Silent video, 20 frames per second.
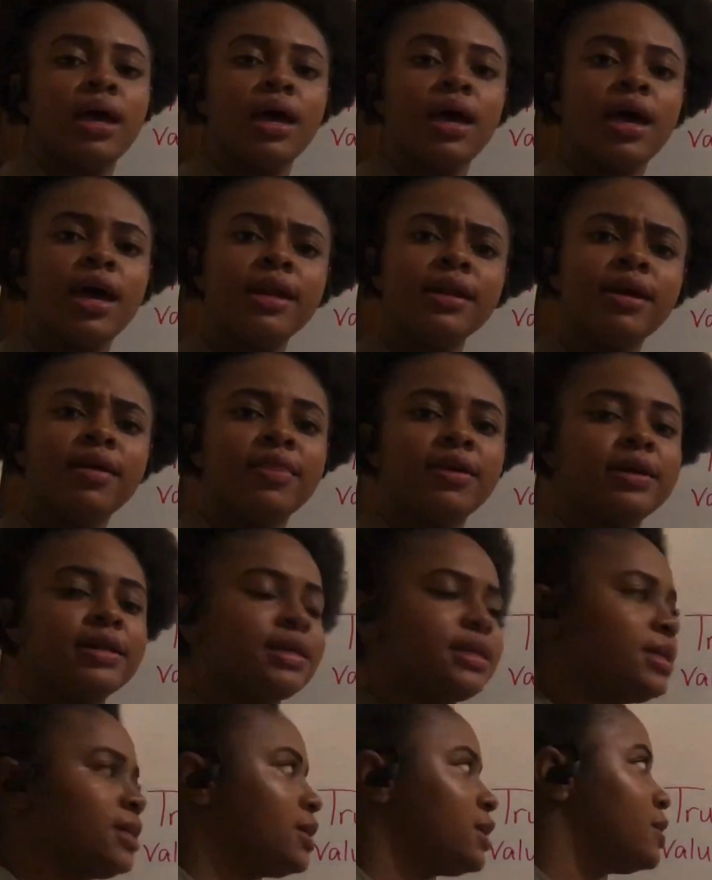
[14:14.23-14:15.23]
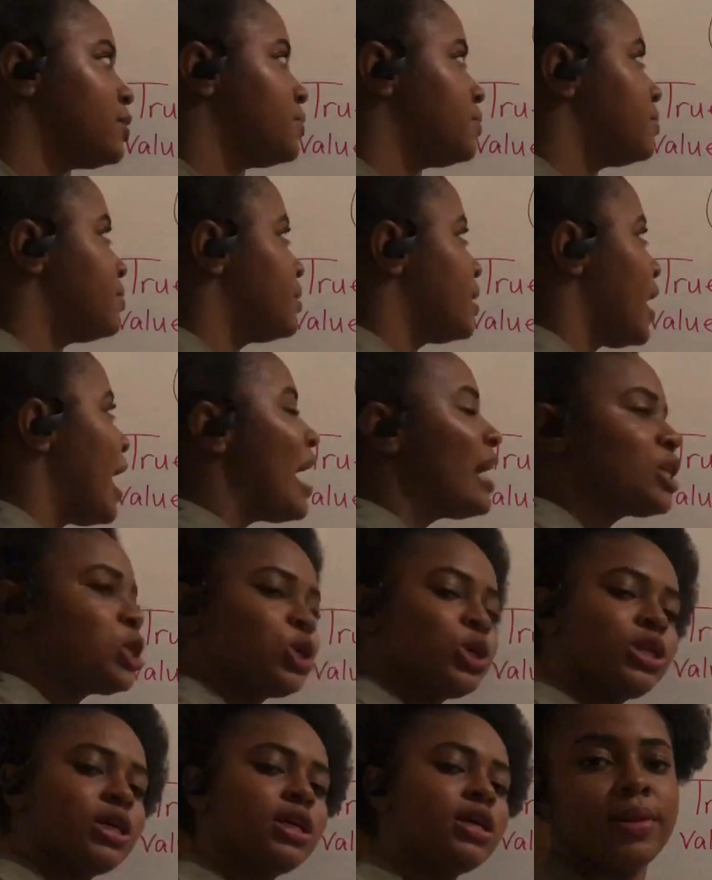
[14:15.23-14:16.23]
another digit. Actually,